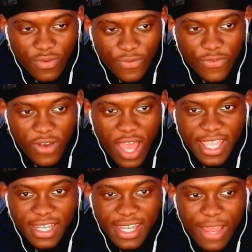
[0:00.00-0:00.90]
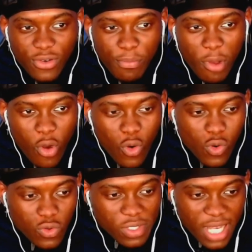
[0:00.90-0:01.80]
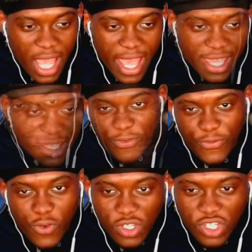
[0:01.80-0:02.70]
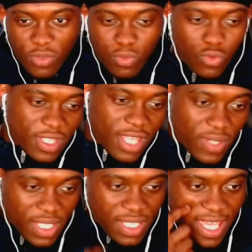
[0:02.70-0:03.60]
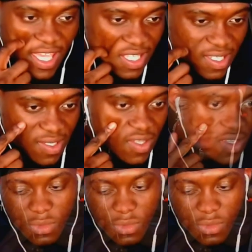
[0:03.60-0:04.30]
flying down the poles, like, before she'd walk down the stairs.